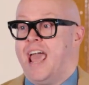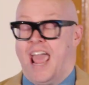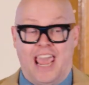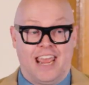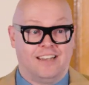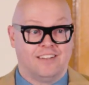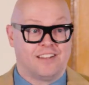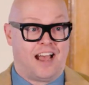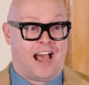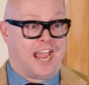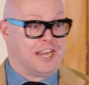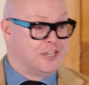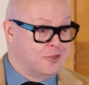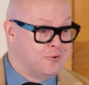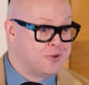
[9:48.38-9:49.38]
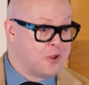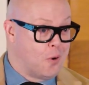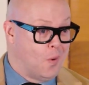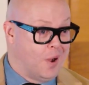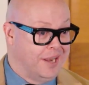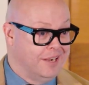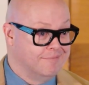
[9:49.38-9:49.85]
And I knew no
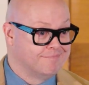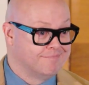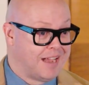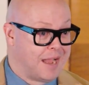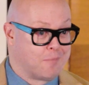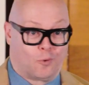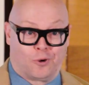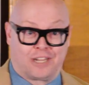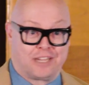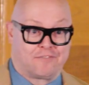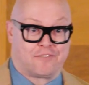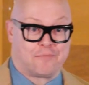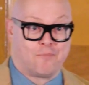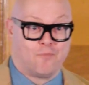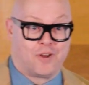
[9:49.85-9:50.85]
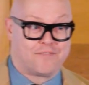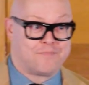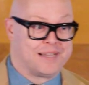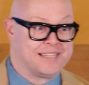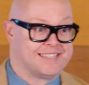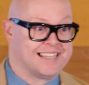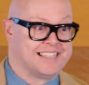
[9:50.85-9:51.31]
one. I'm working from one of
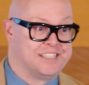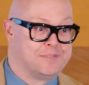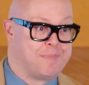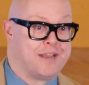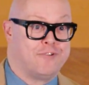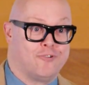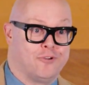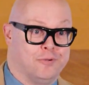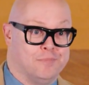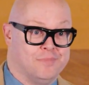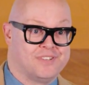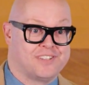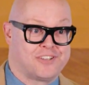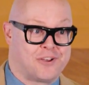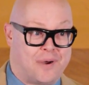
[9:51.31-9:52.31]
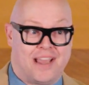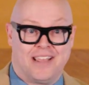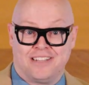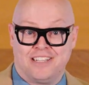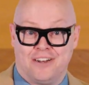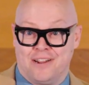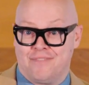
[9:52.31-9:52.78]
my son's bedrooms, so
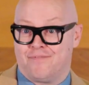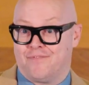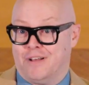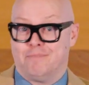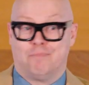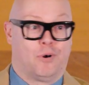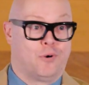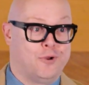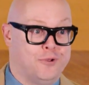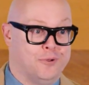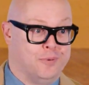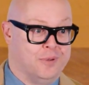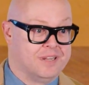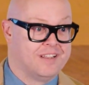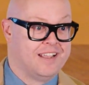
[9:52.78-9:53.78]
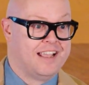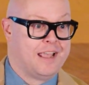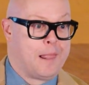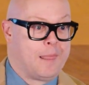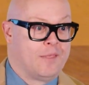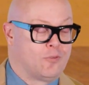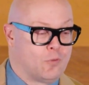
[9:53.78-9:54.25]
I felt marooned.
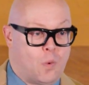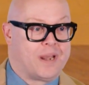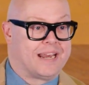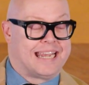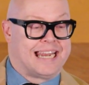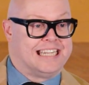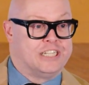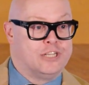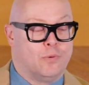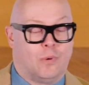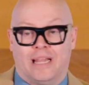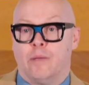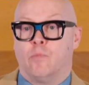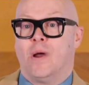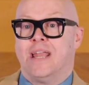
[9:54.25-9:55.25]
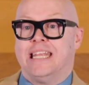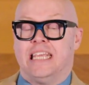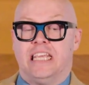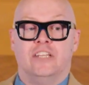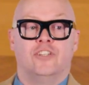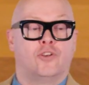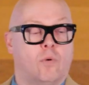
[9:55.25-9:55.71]
So what did I do? Well, I went
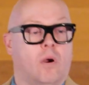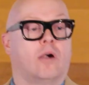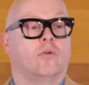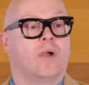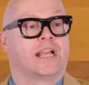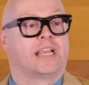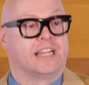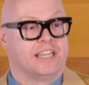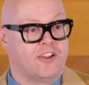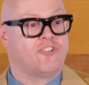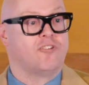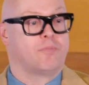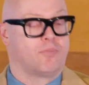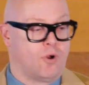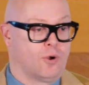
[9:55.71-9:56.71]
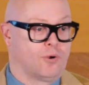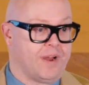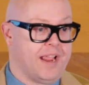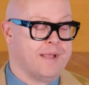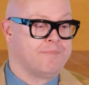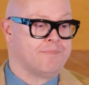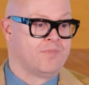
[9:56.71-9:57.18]
into our recognition
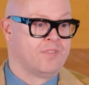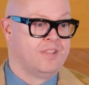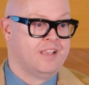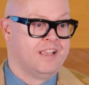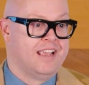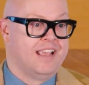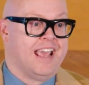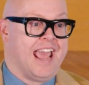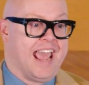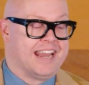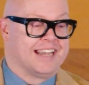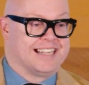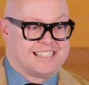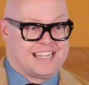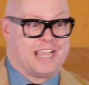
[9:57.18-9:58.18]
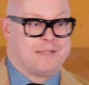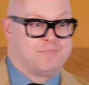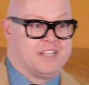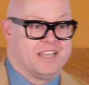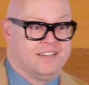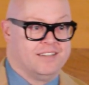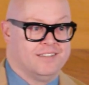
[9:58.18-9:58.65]
program, and I
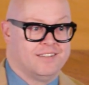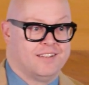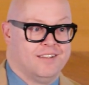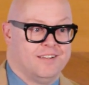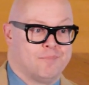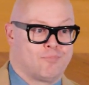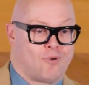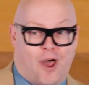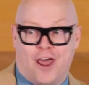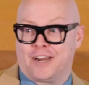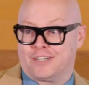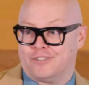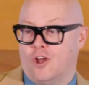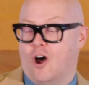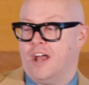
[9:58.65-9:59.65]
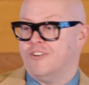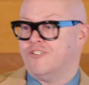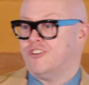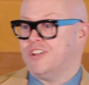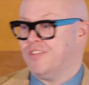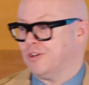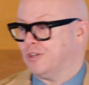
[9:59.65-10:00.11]
typed in product
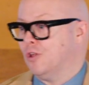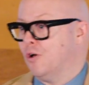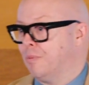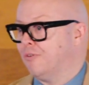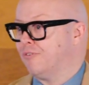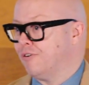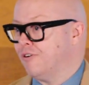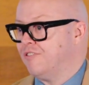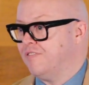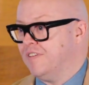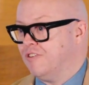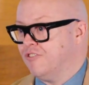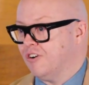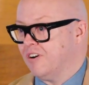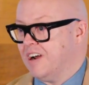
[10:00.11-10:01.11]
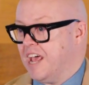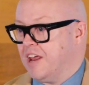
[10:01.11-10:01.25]
launch in the global search feature.